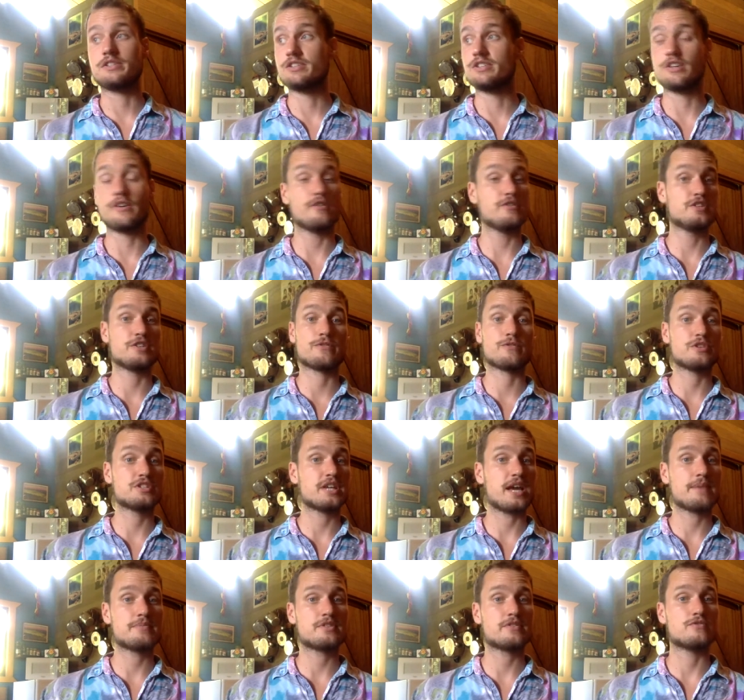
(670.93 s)
di different
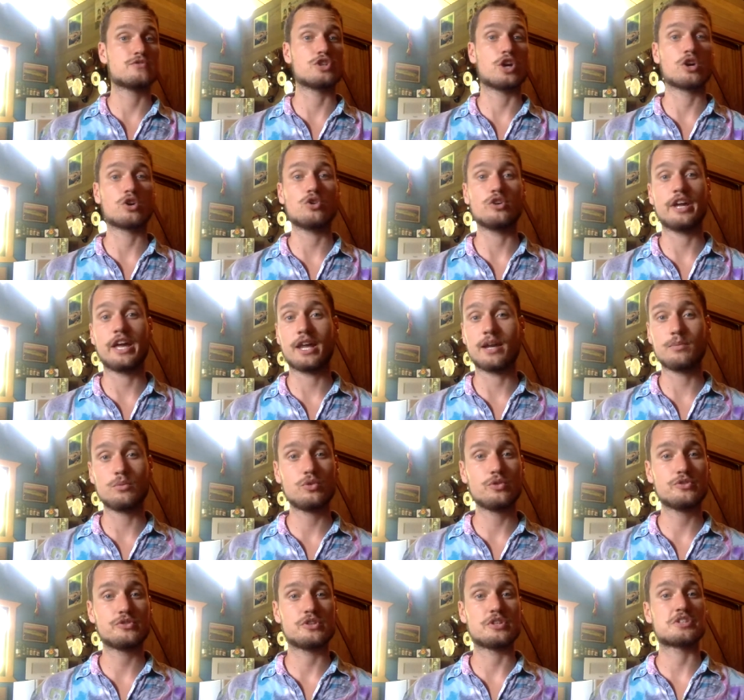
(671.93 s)
types of jungle
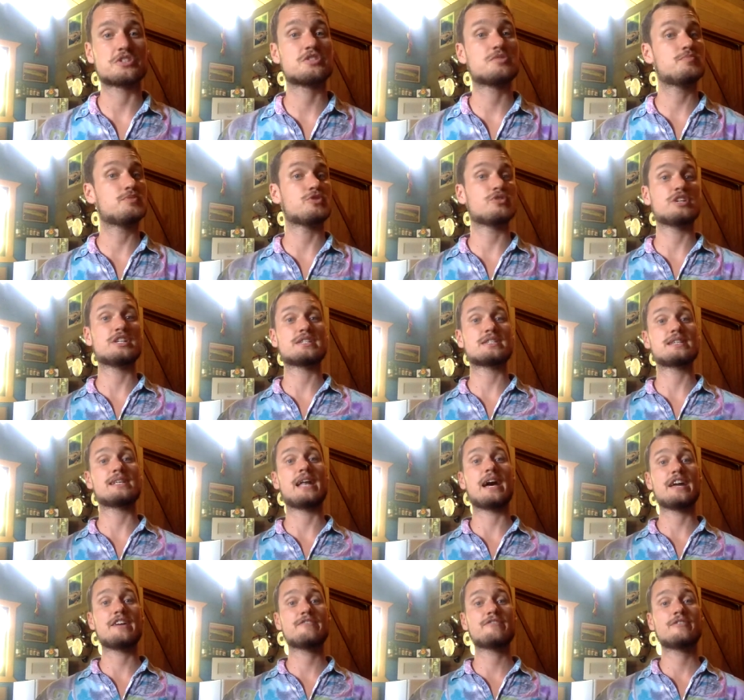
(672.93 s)
animals and experience
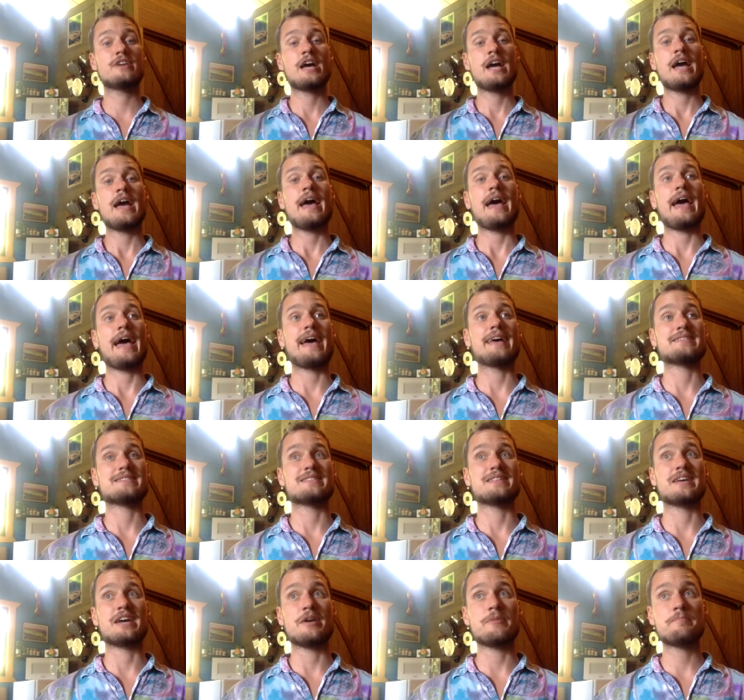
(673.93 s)
life
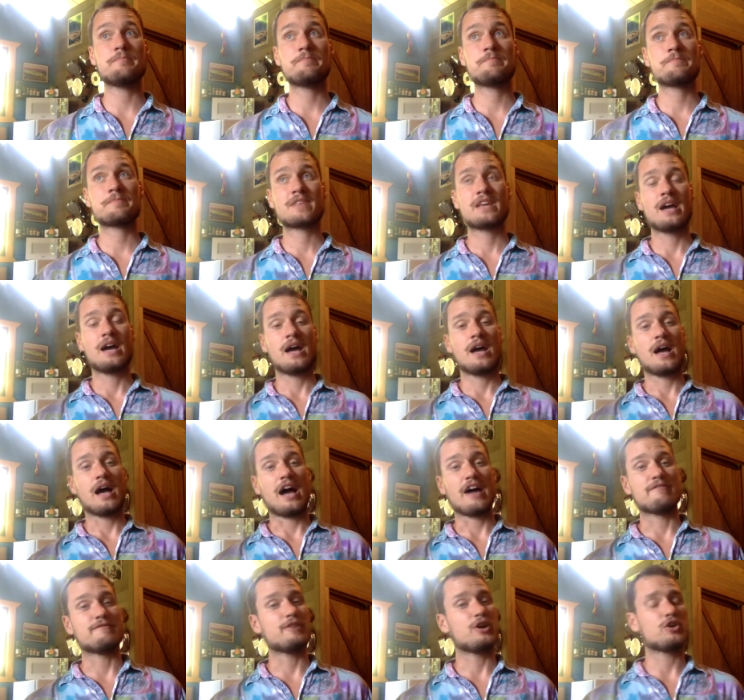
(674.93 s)
as them.
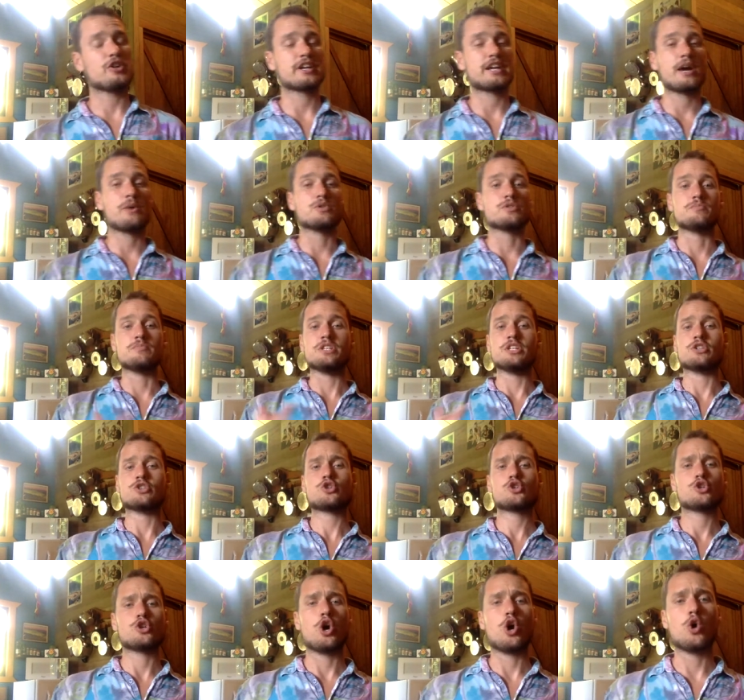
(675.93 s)
I felt like I was being
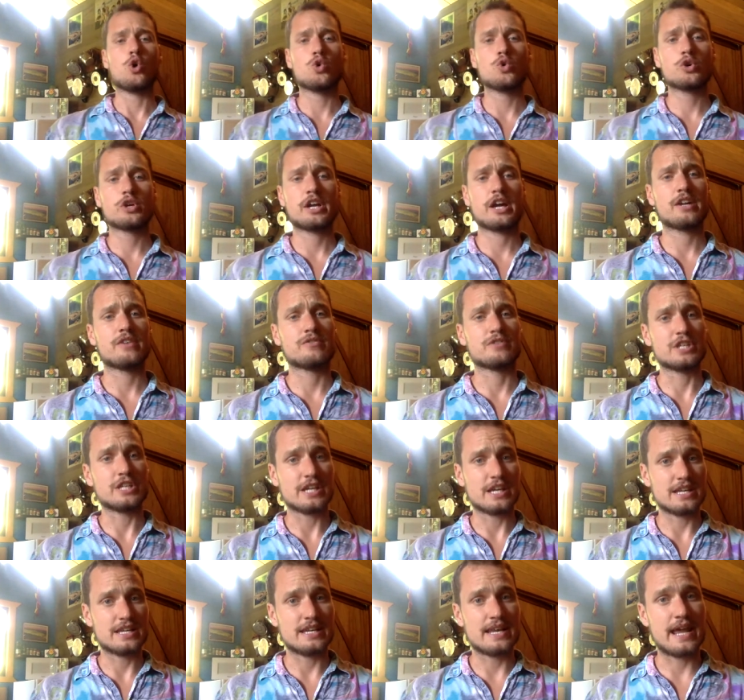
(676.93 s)
shown kind of the
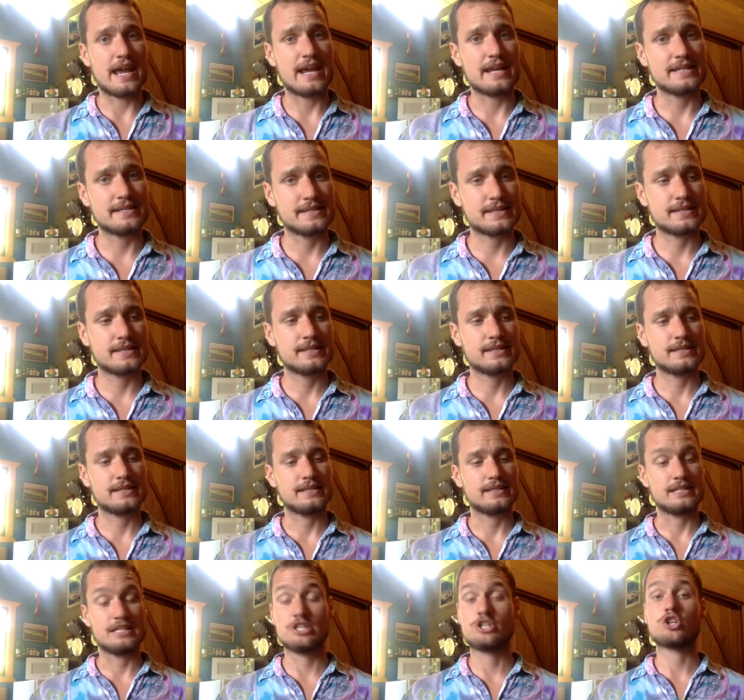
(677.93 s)
innate
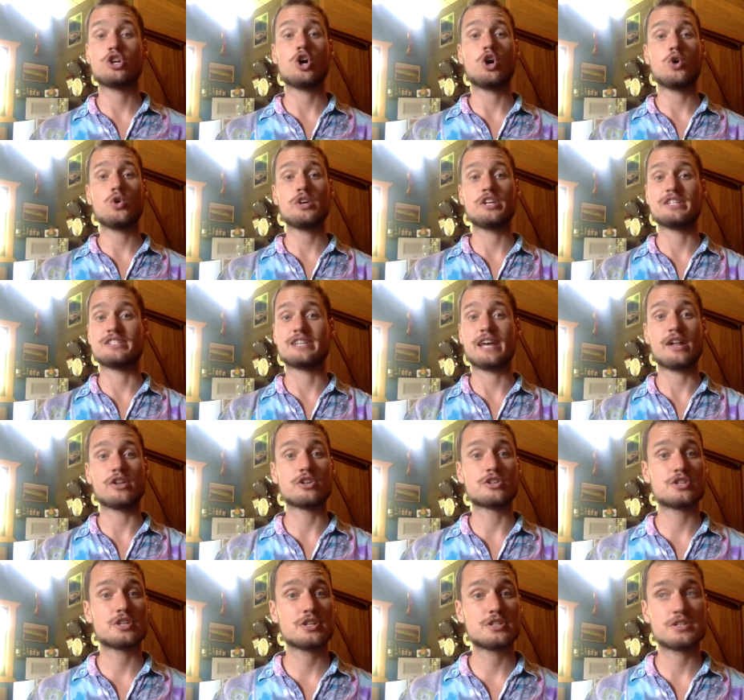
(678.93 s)
eco
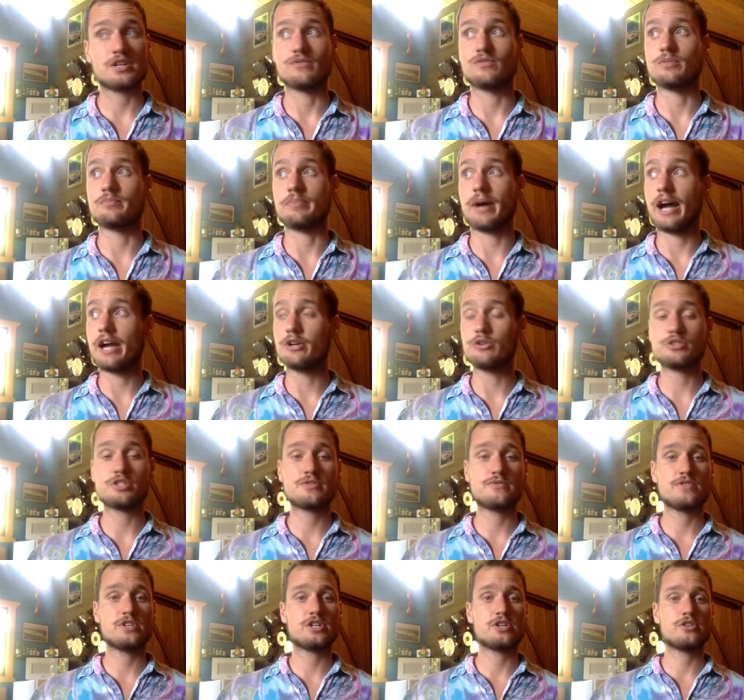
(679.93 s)
intelligence of the
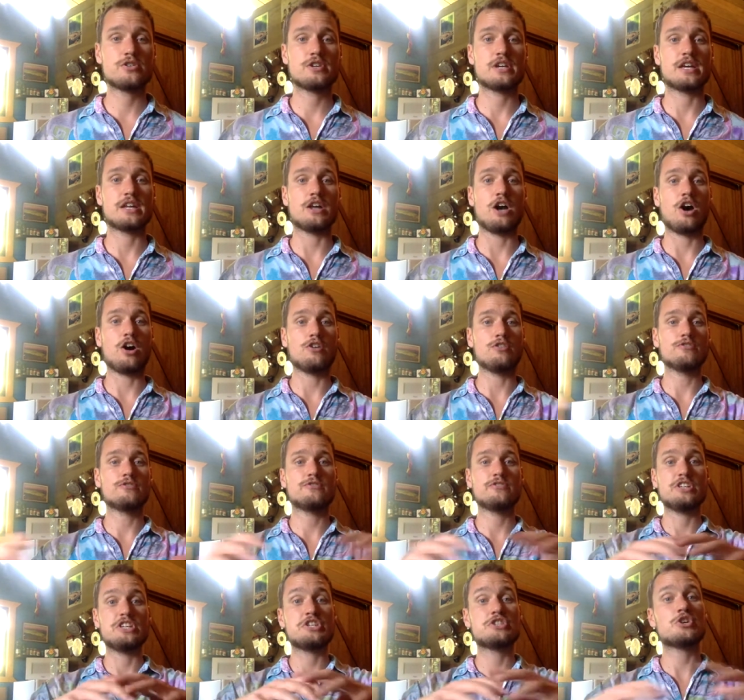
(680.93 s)
biosphere and
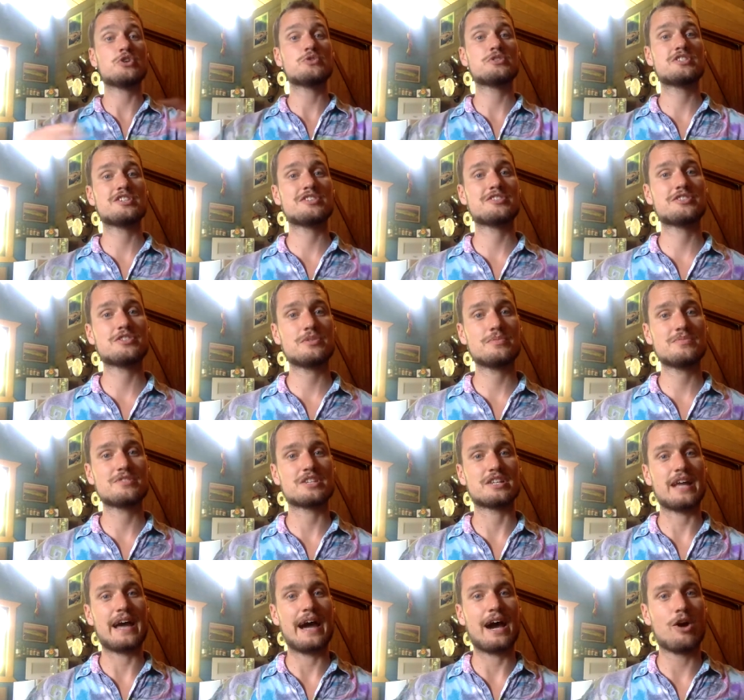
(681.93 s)
of ecosystems
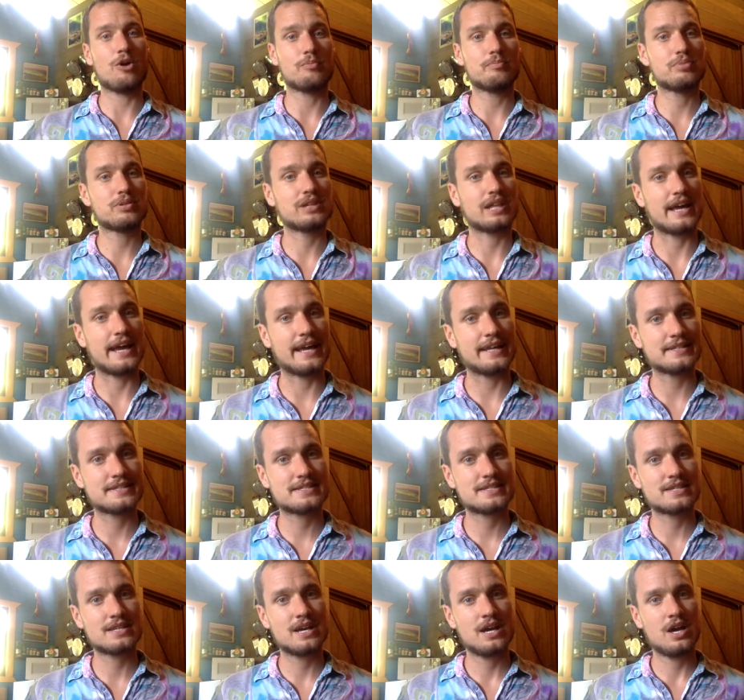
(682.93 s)
and how
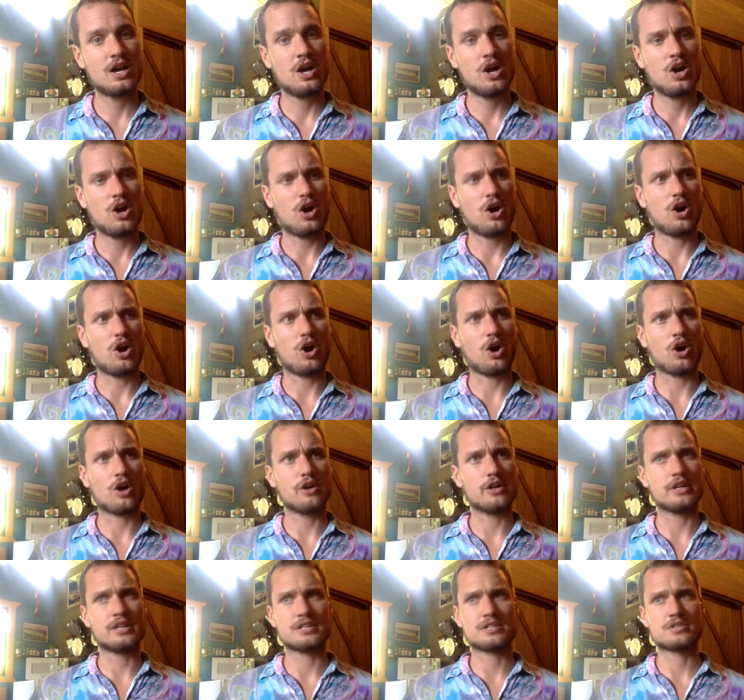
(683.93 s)
plants are,
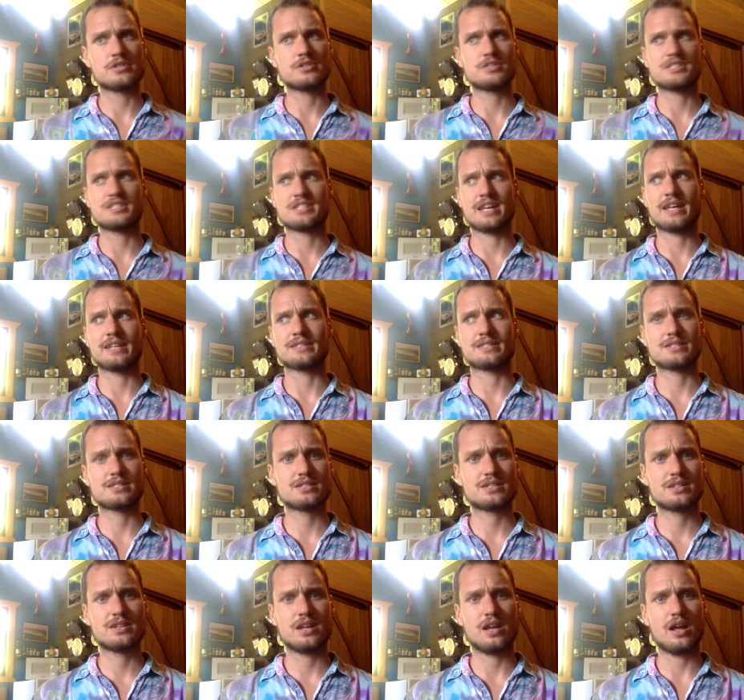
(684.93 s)
in a certain
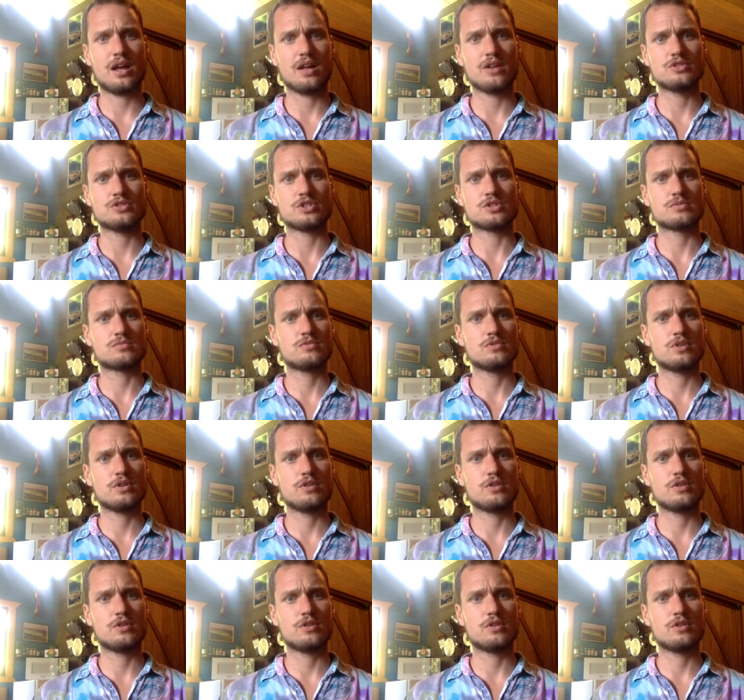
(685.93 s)
sense, just